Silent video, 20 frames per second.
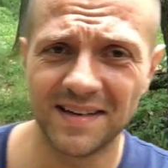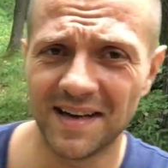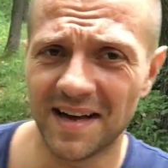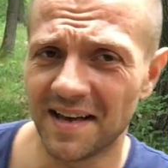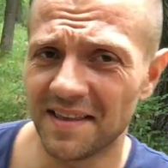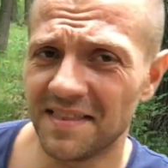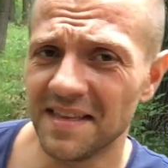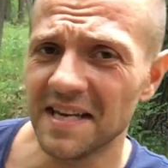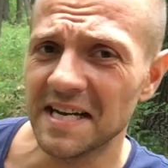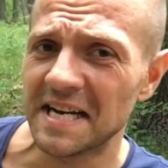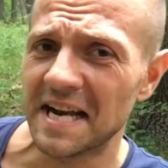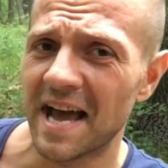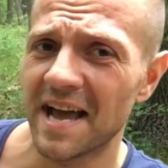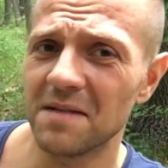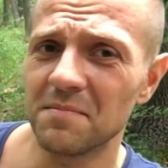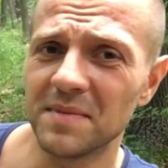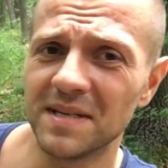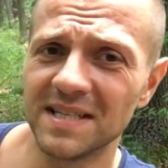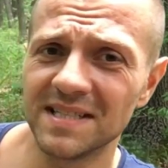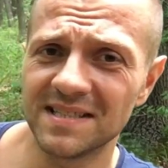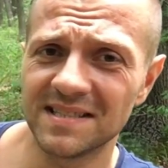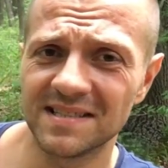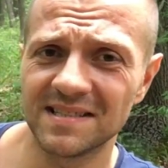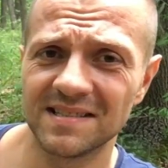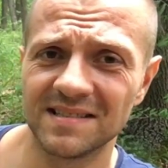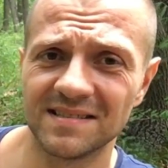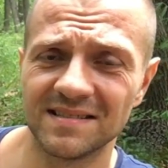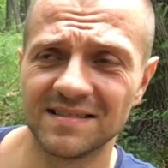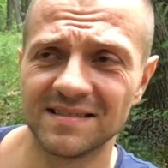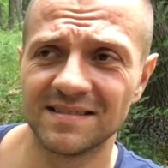I think 9 minutes.
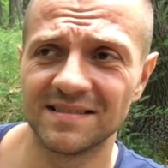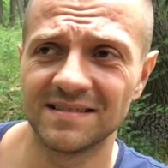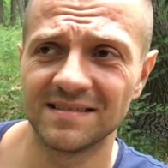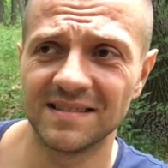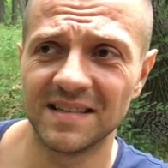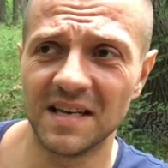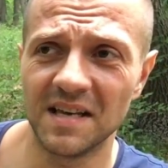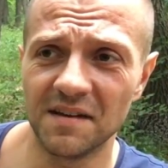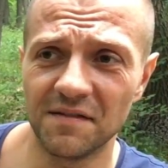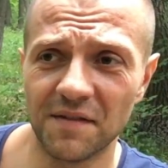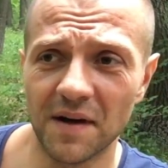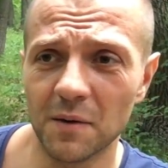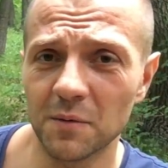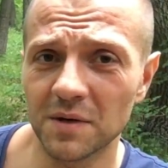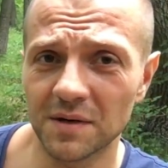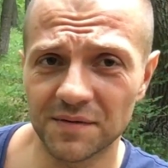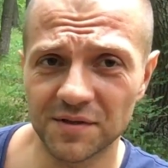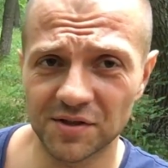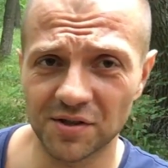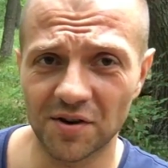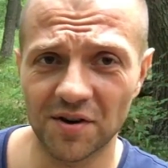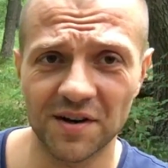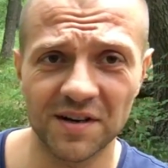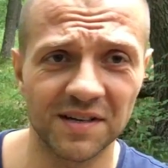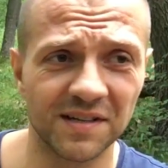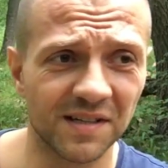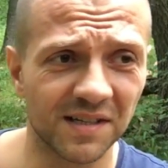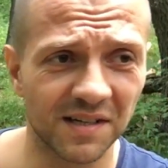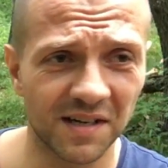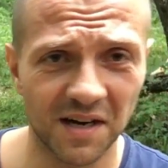If I would have
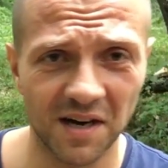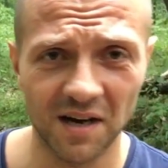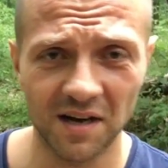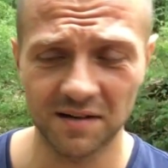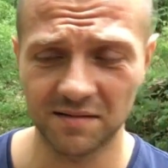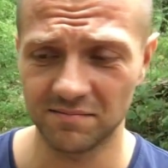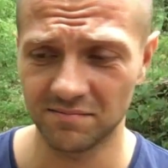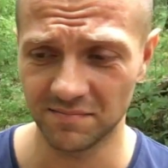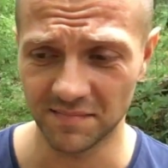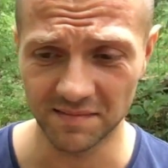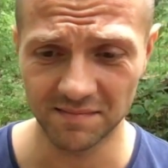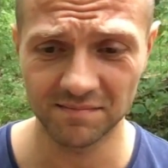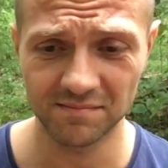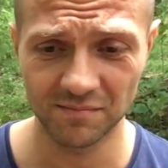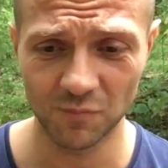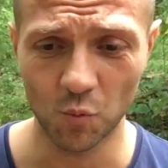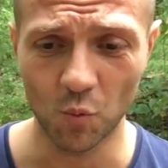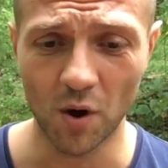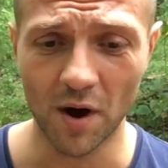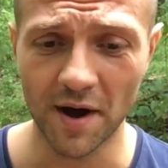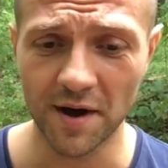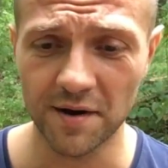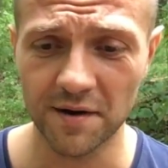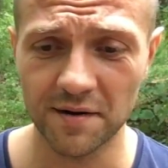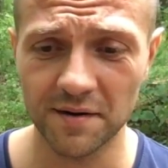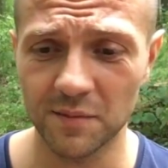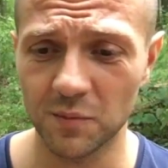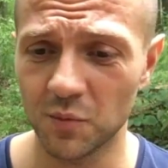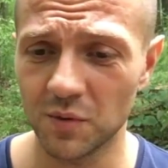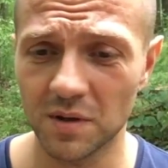started the cut wider,
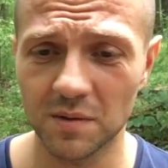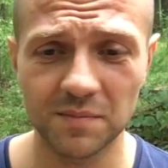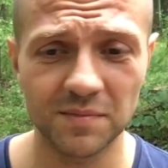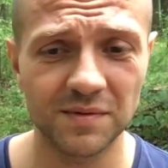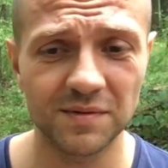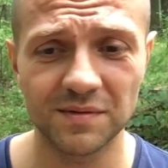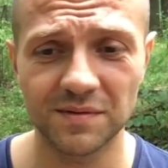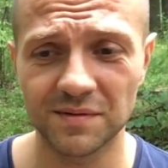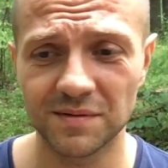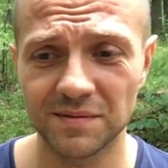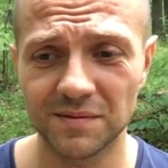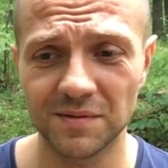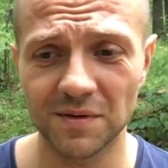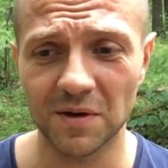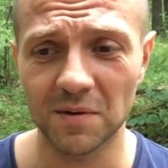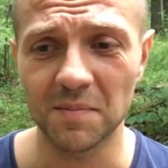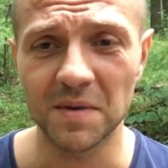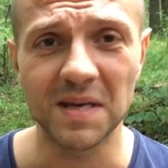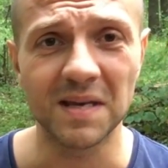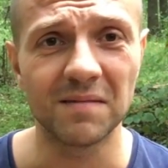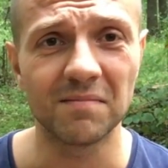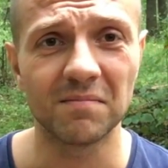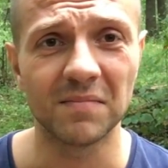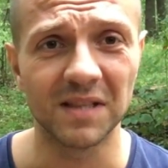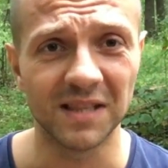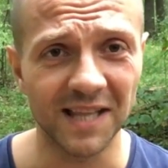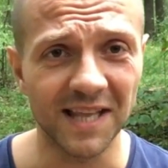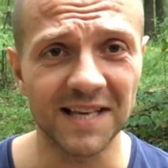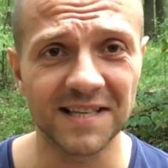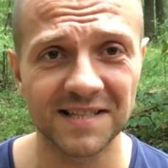it would have taken me
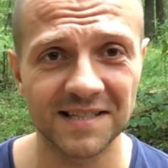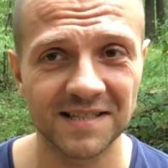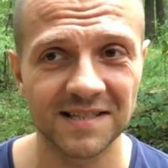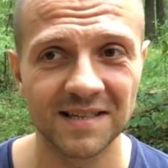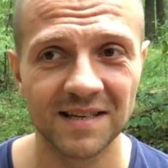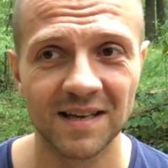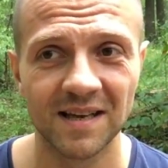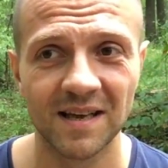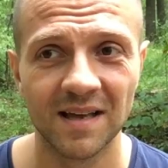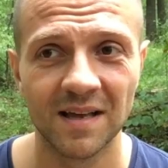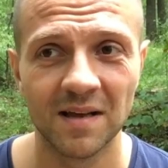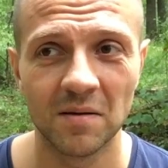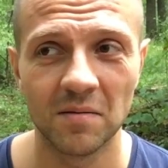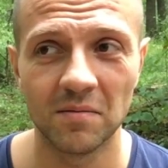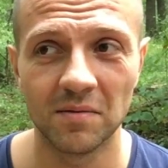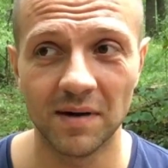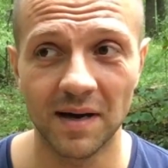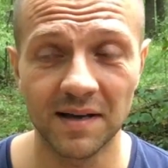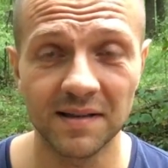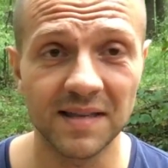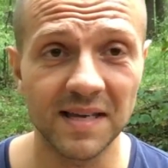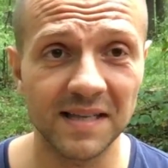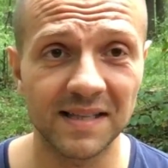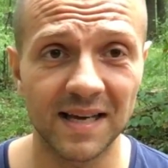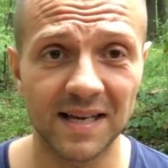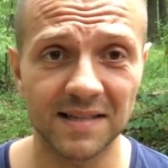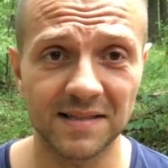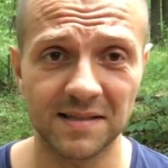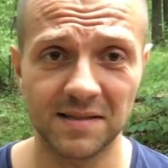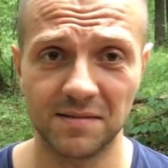less. Well, I think
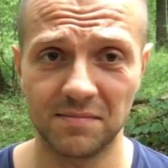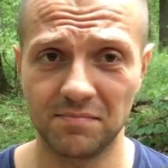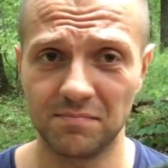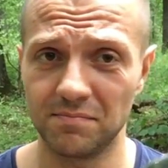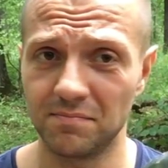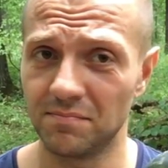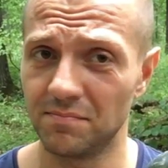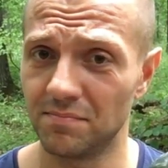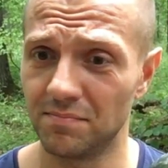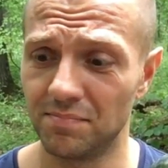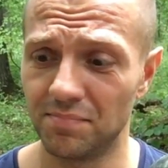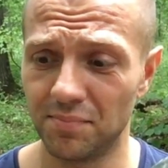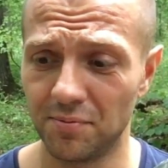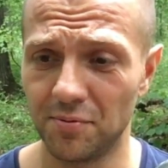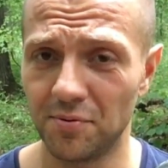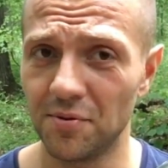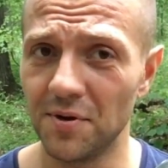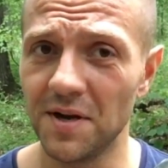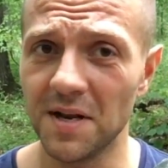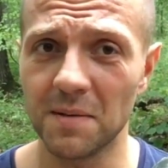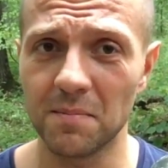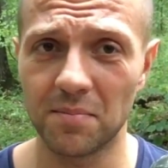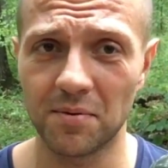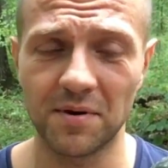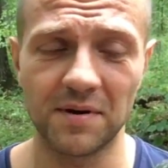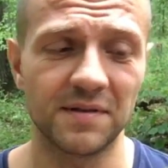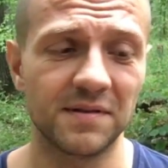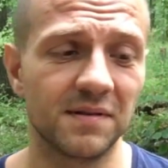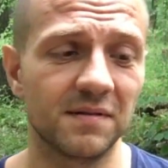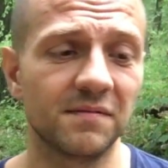that's pretty
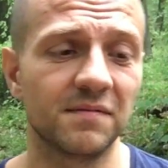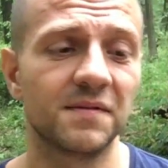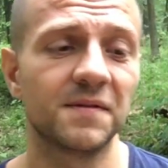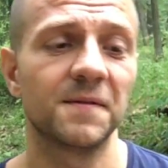impressive.